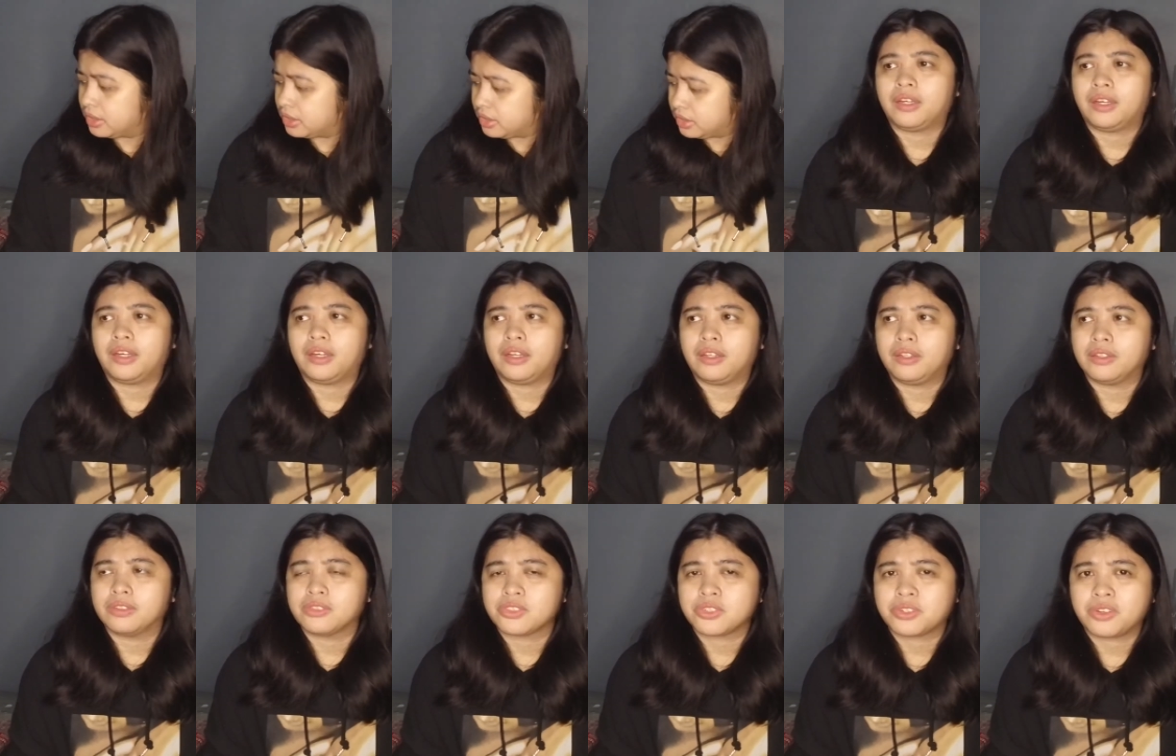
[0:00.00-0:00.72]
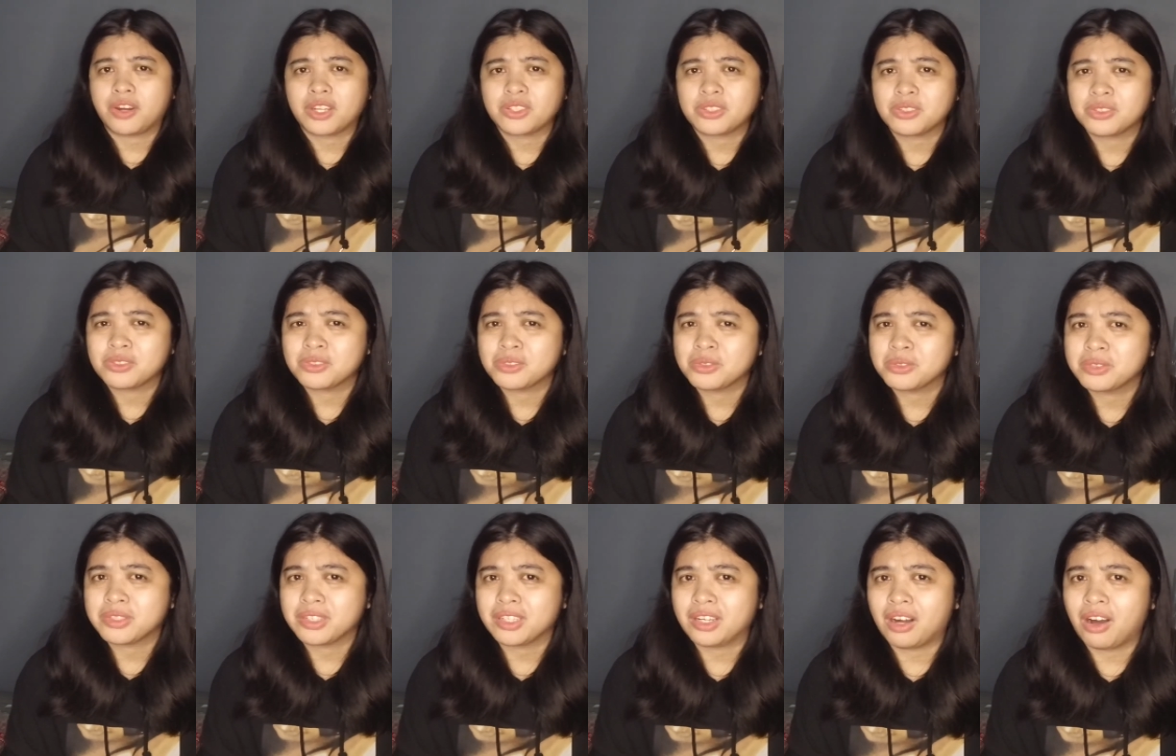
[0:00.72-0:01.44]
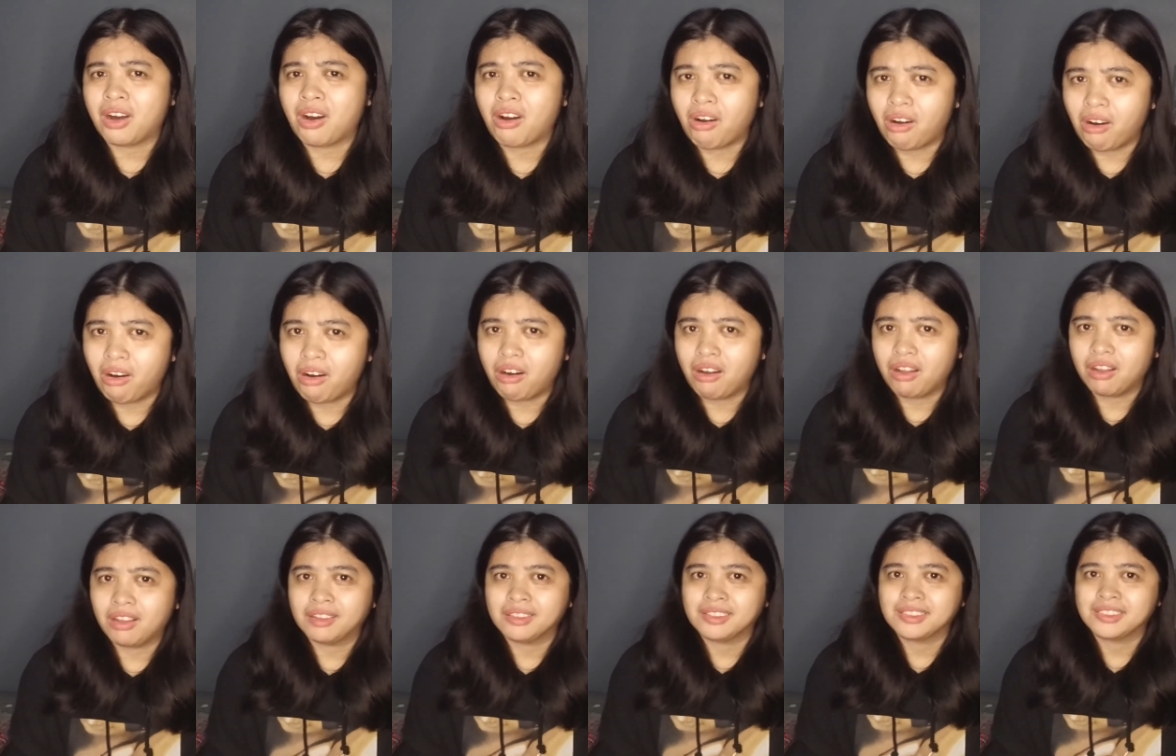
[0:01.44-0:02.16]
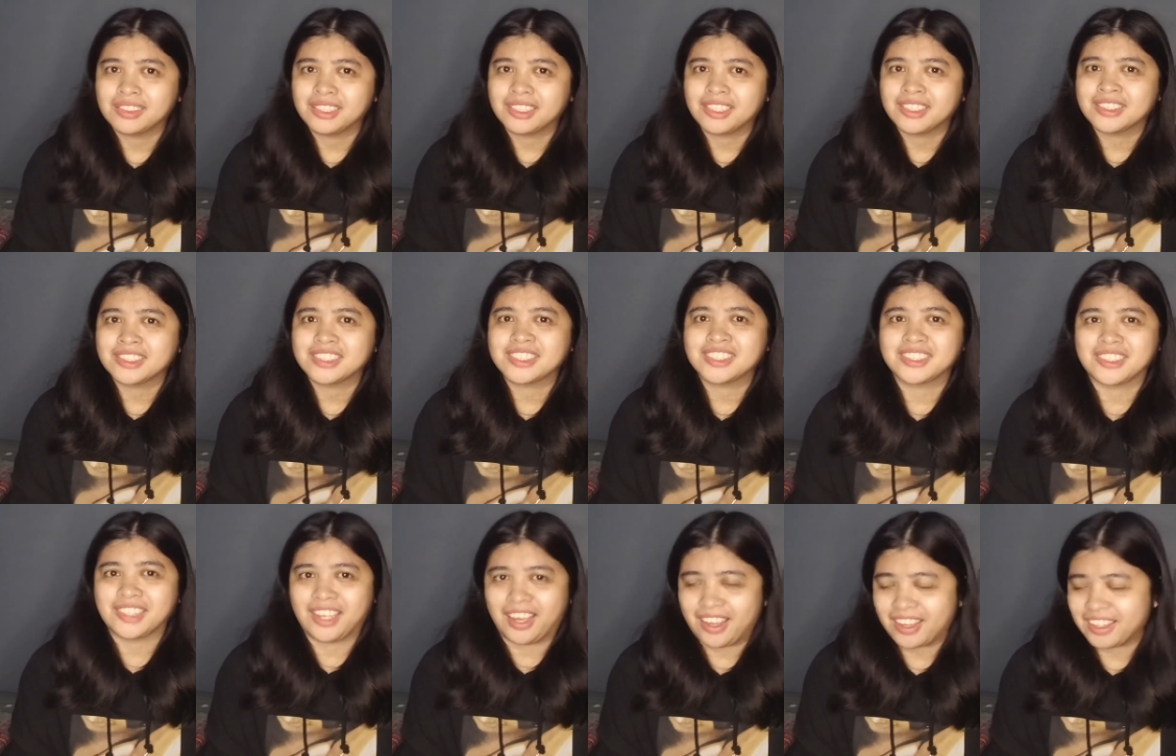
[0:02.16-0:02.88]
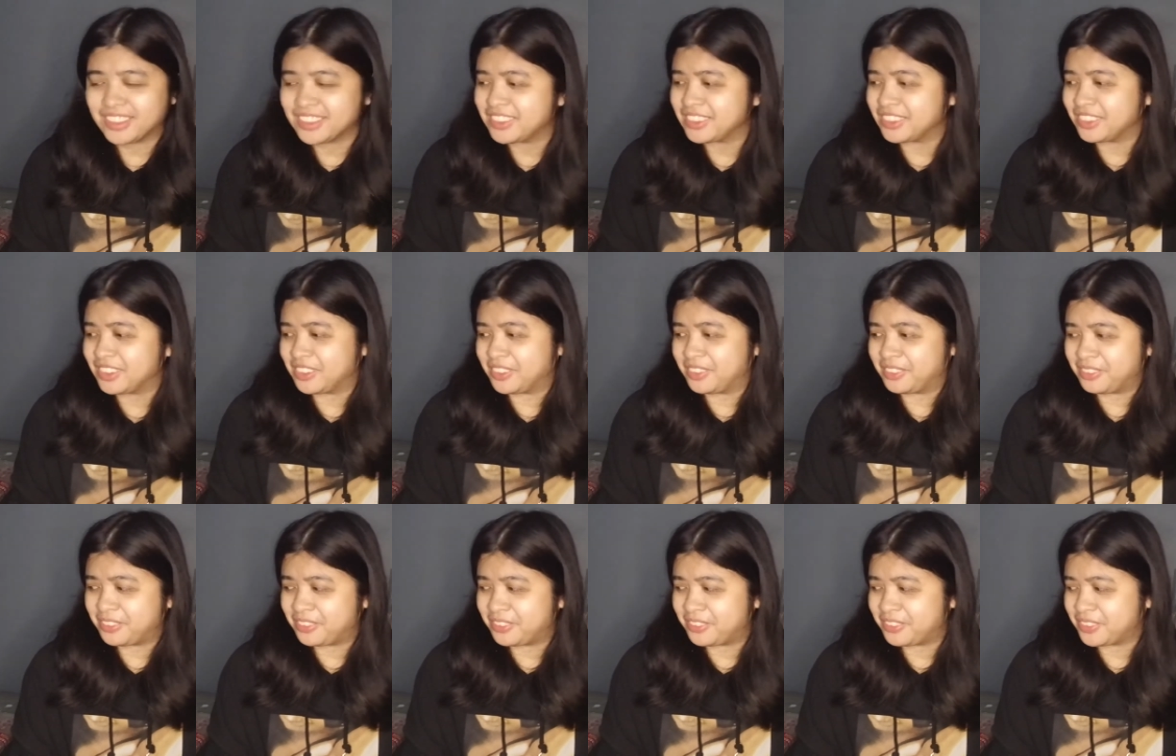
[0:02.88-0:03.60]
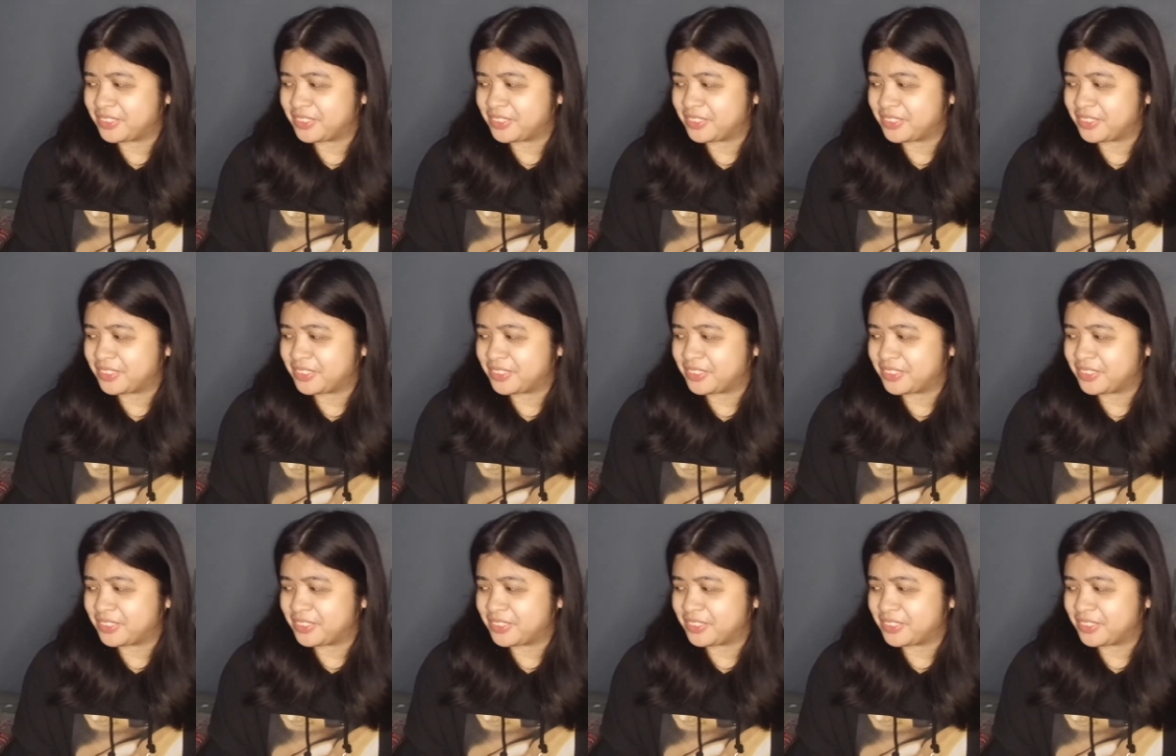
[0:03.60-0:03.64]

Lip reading: I'll try to do a haul instead of